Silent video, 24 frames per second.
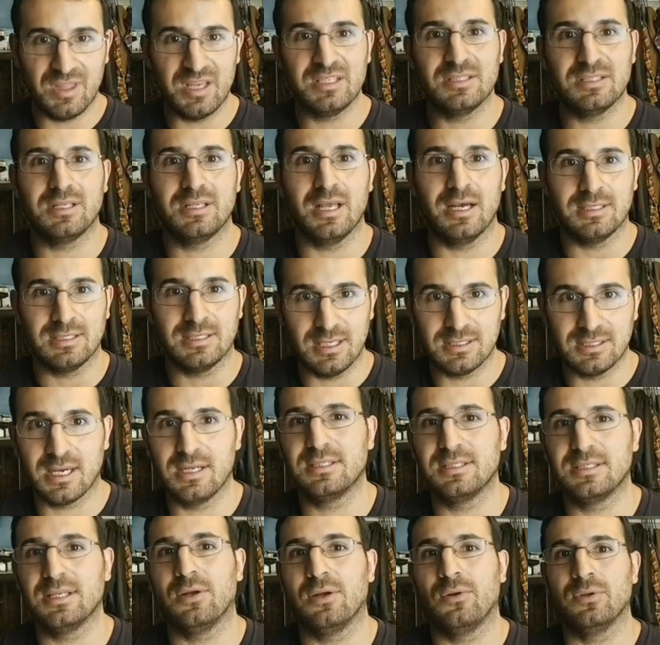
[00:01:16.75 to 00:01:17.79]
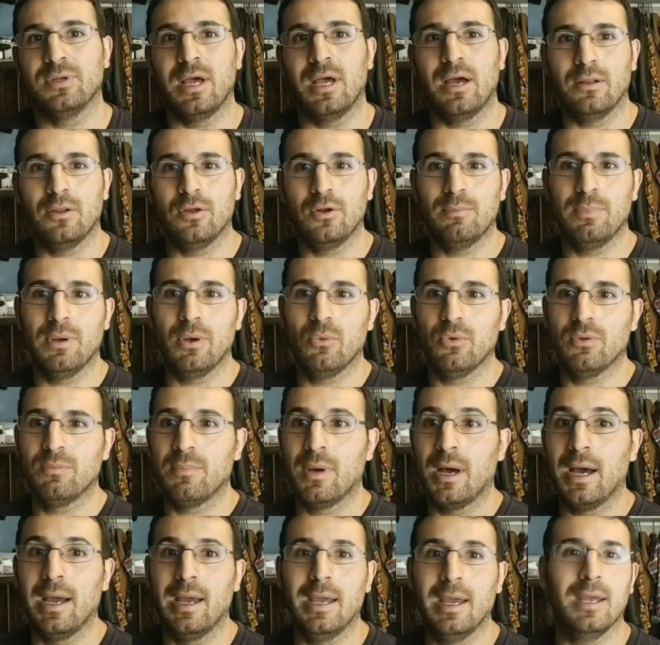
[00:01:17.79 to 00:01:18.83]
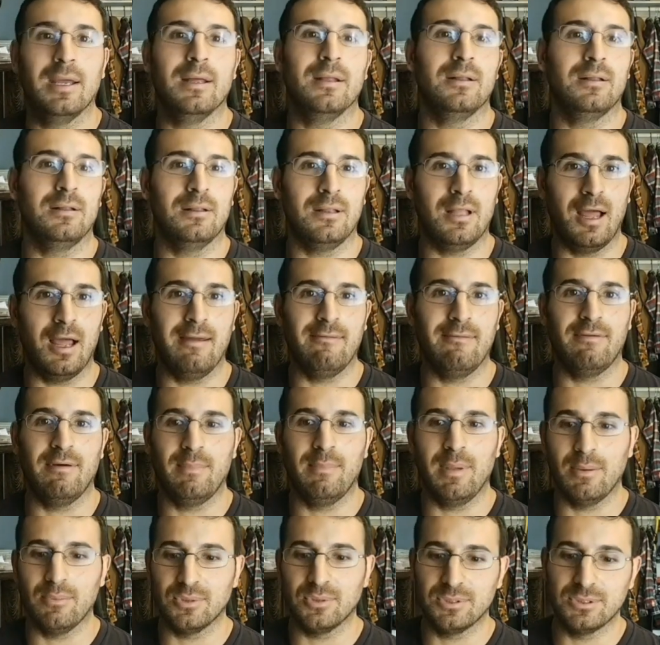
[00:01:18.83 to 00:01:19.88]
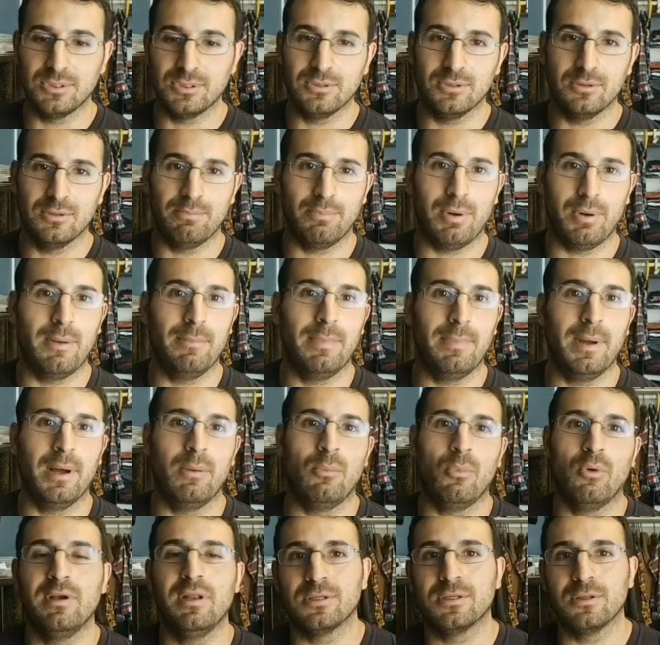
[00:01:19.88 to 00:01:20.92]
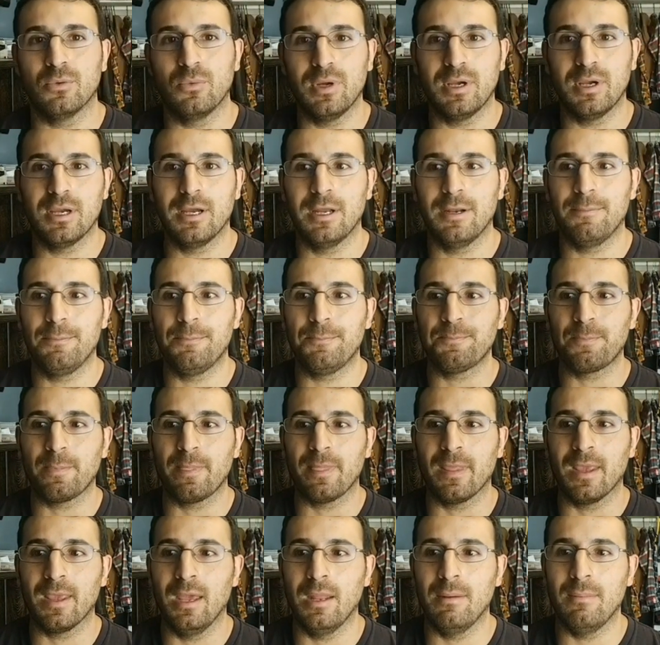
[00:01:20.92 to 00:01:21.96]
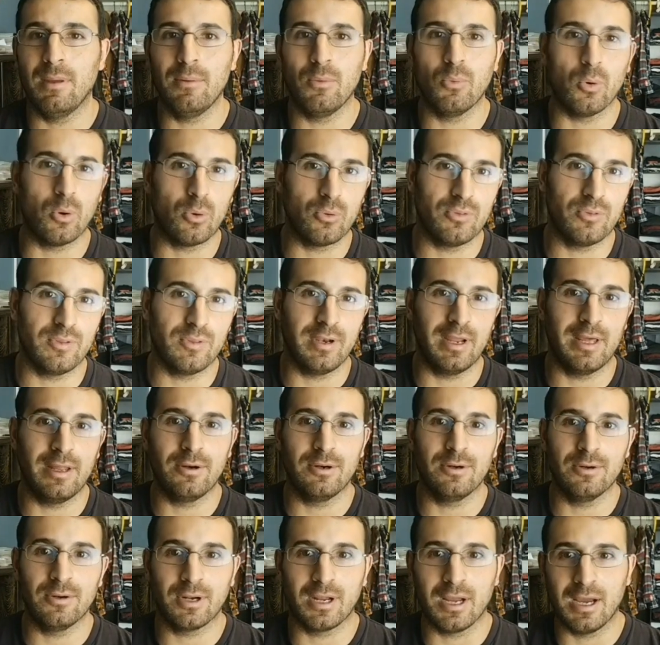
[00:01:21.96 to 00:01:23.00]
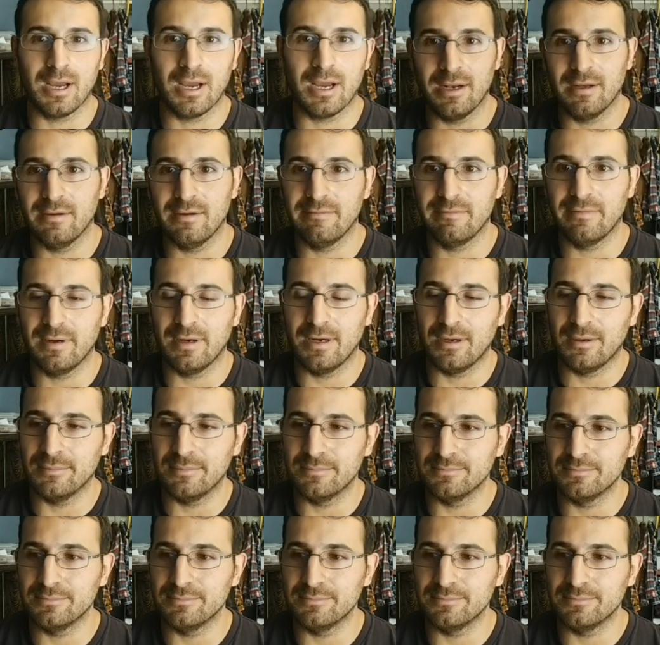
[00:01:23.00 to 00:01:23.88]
as things kind of settle down a little bit with my life, I'm able to pump out more videos on the weekend and maybe work with an editor to kind of